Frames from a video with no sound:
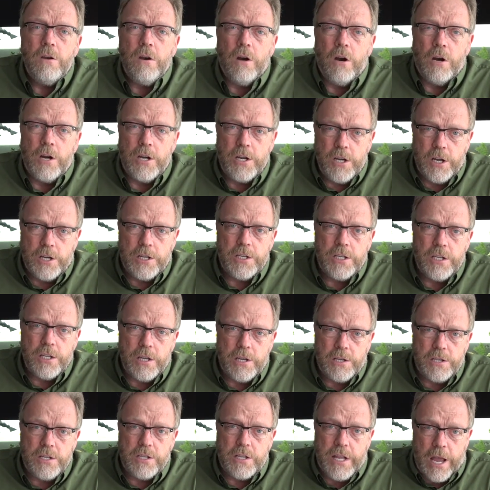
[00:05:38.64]
are just
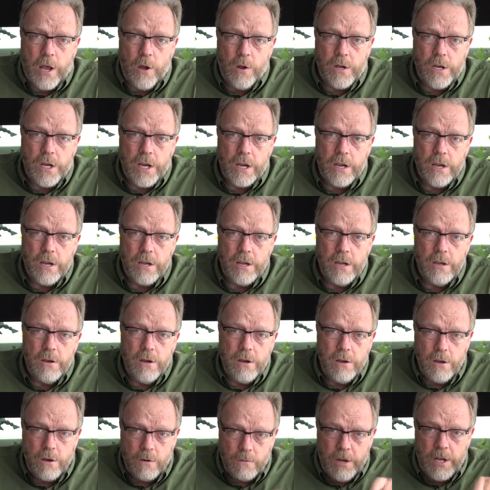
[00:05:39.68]
astounding.
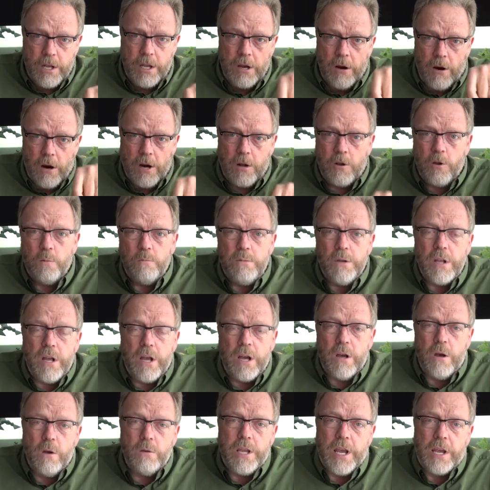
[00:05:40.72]
Read the article
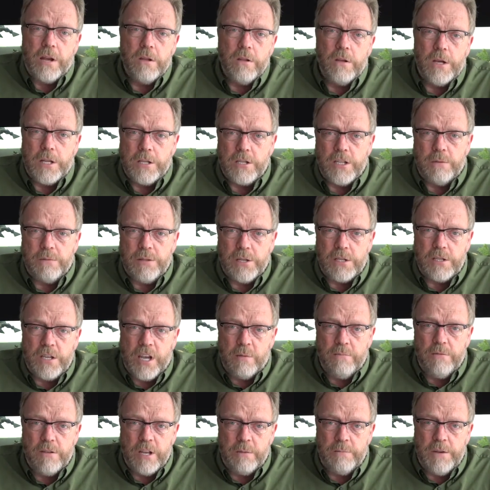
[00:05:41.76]
below, take a look at some of the
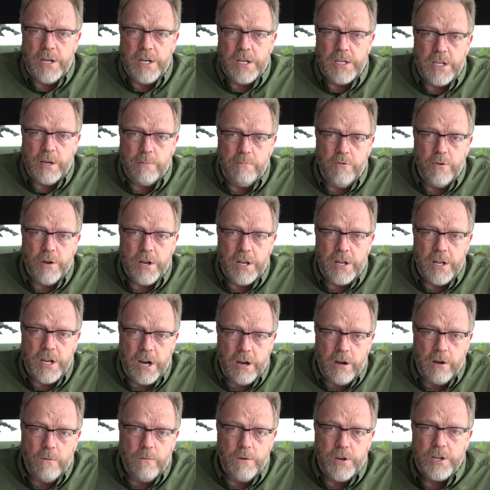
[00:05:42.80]
sample images I put in
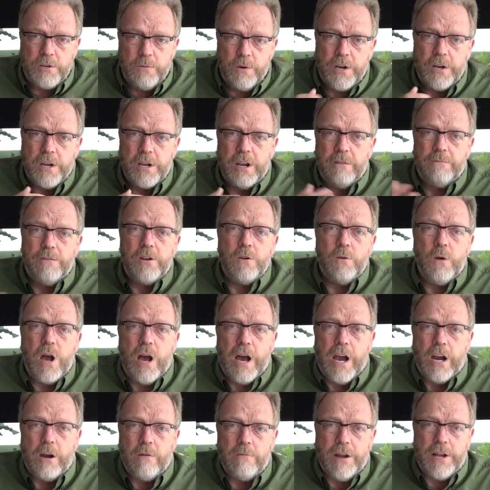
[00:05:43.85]
there. I wish we could even do
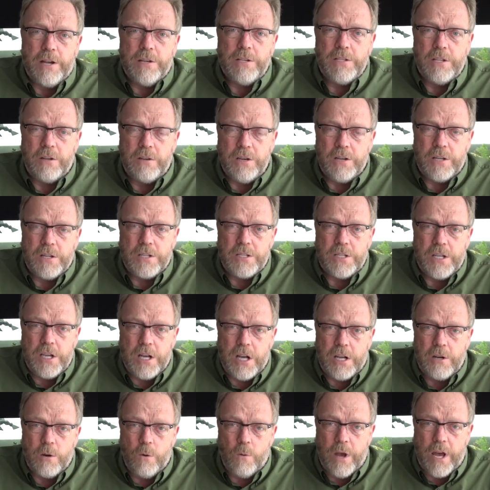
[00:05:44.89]
higher res than you can see
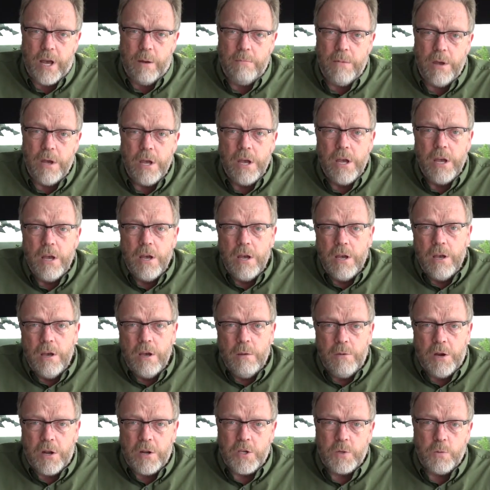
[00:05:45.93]
on the web,
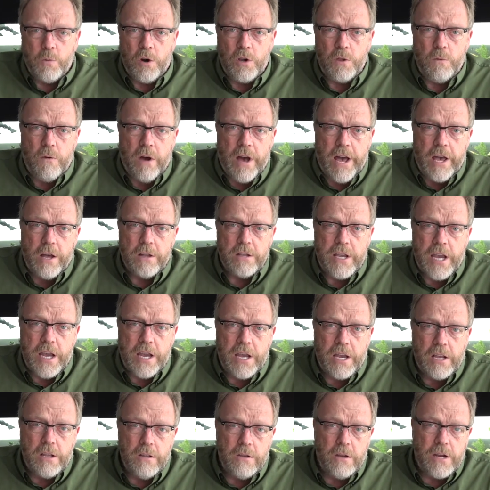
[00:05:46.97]
but it's worthwhile
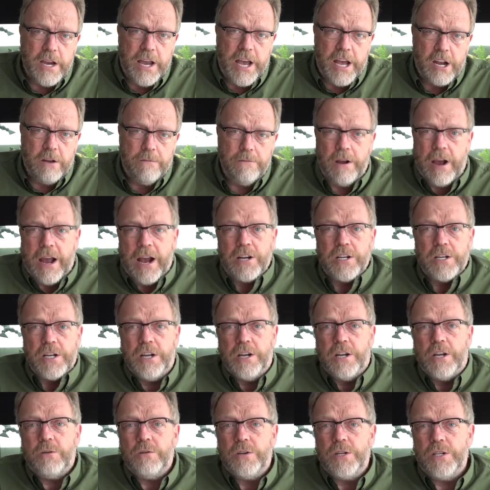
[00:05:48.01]
taking a look at if you're actually
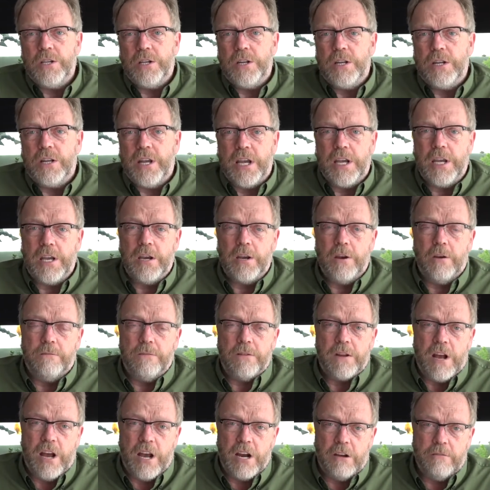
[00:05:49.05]
interested in taking your
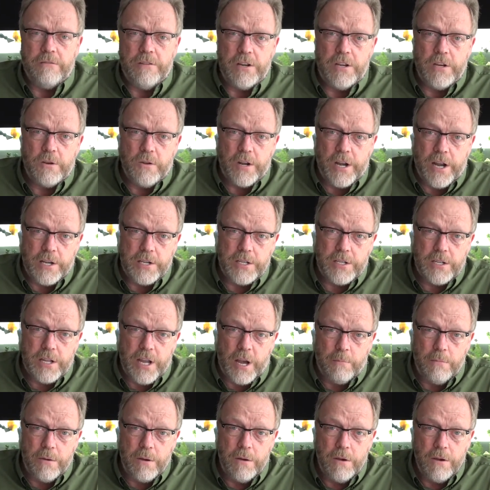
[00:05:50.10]
photography to a next
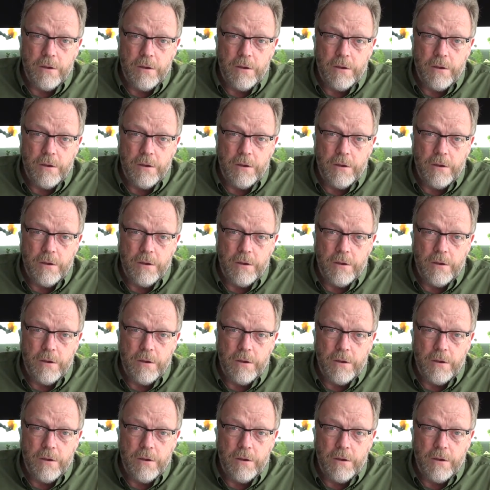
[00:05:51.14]
step.